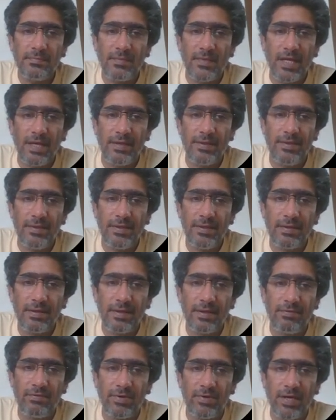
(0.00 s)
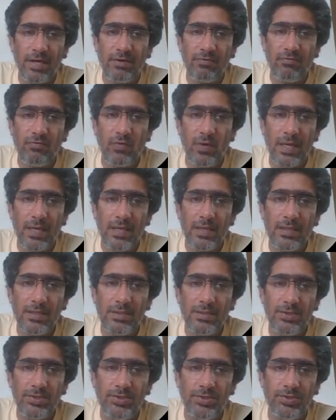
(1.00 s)
and here I would have 1
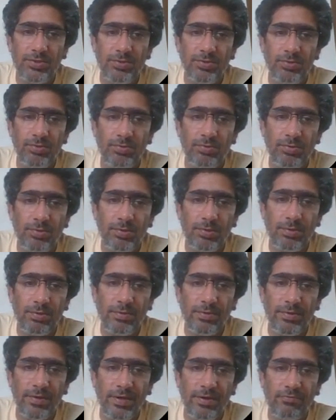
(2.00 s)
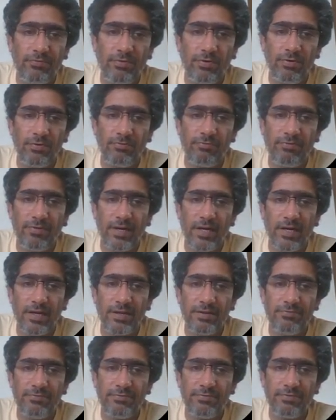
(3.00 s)
2 3 4
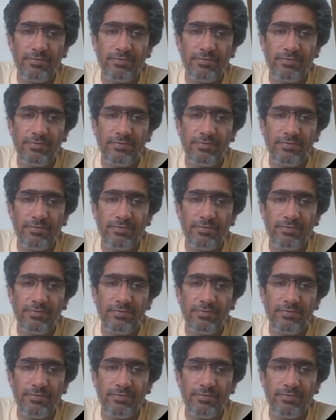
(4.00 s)
5